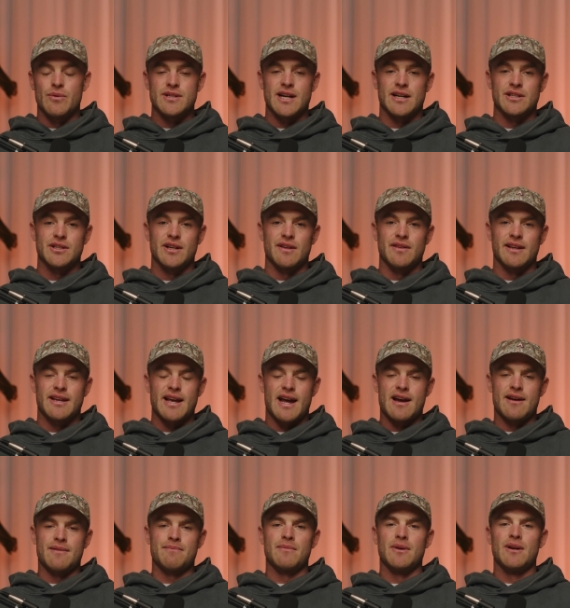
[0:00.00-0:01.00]
I was actually at the
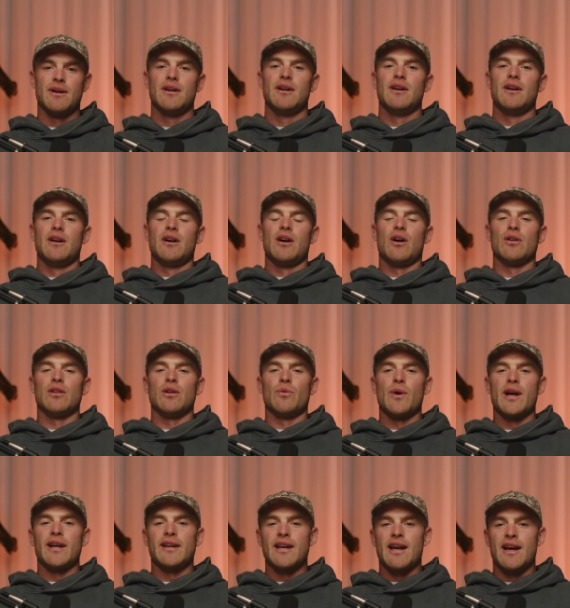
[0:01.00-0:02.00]
game on the
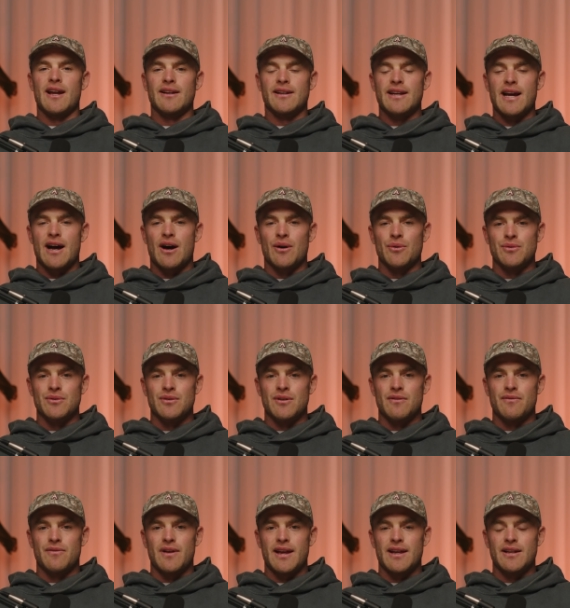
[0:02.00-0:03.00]
weekend,
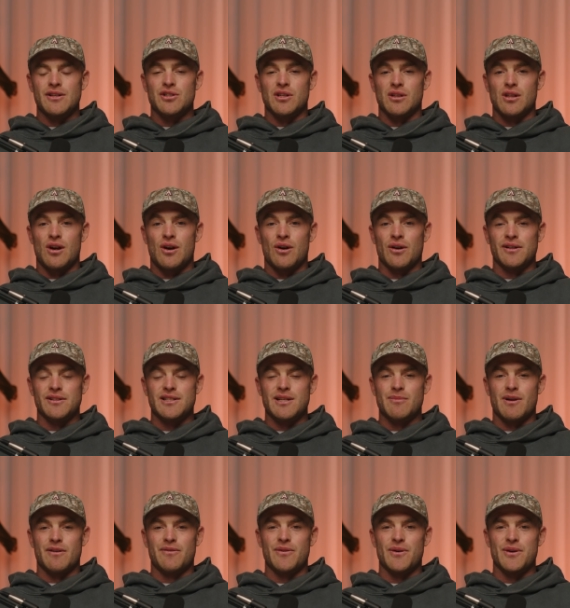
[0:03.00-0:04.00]
Carlton v Geelong, and
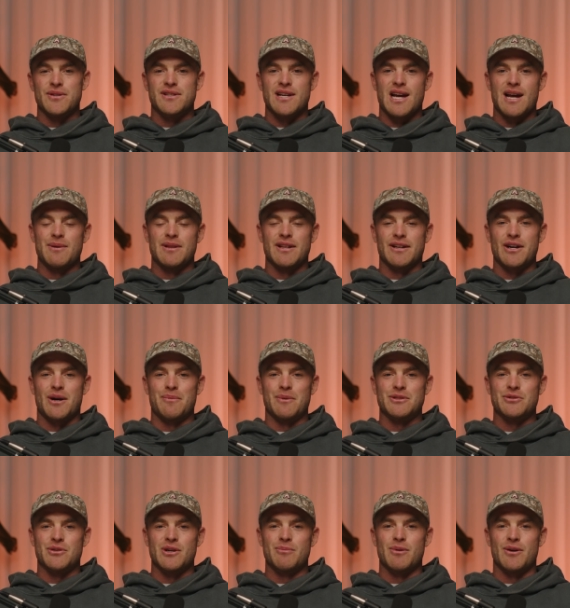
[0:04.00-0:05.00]
did my first game in the
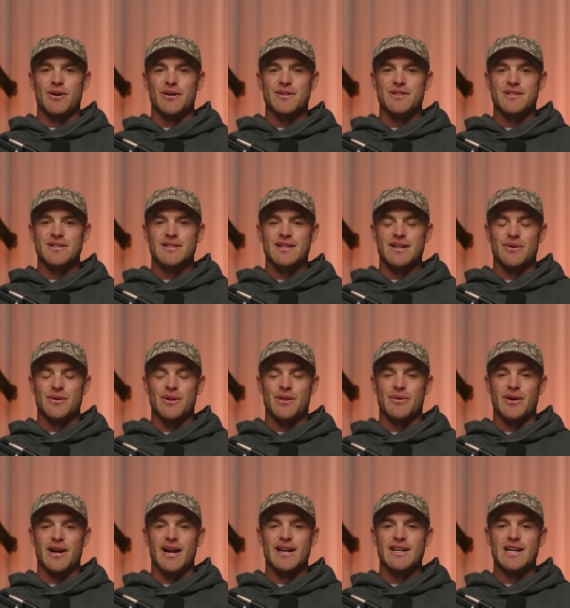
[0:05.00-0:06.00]
commentary box on
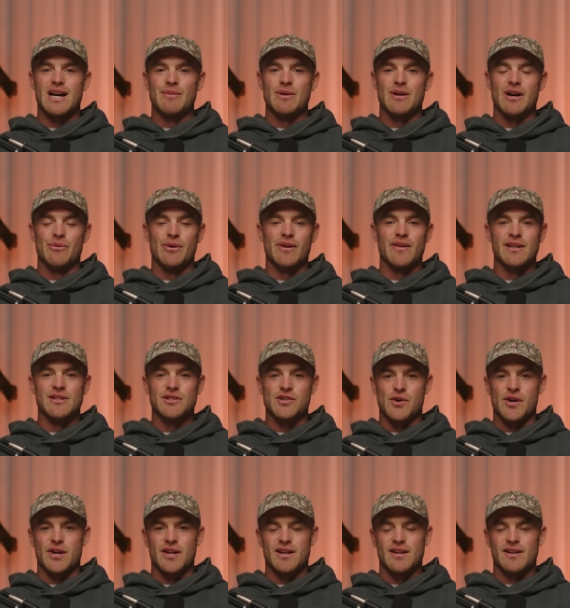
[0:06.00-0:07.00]
3AW. I really
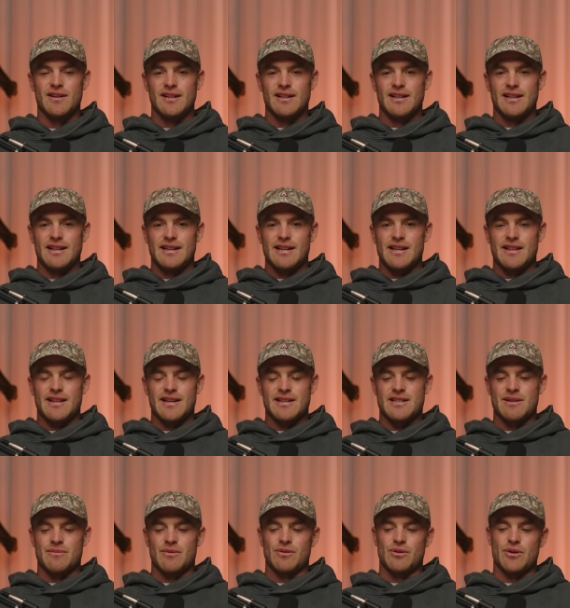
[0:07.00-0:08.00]
enjoyed it.
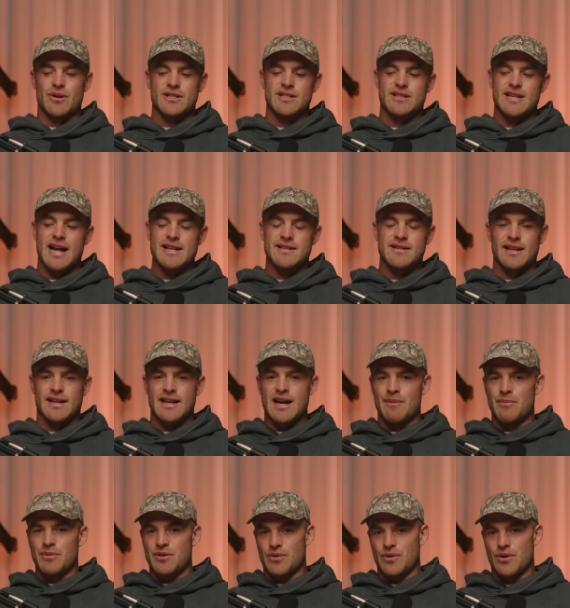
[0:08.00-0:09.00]
There's a lot of stats that
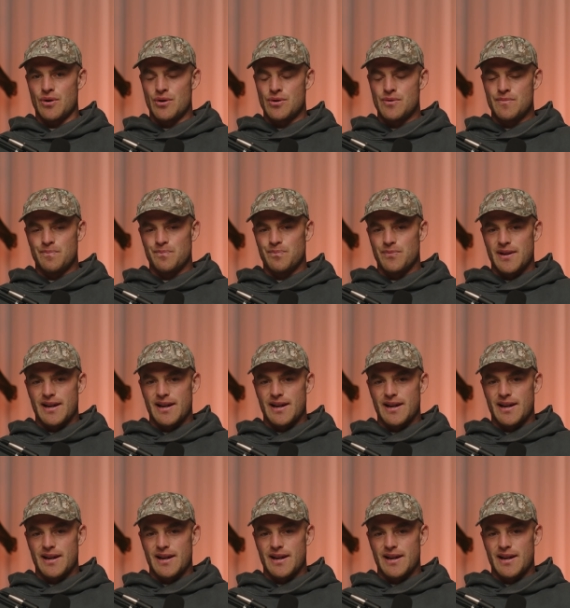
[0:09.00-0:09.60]
come through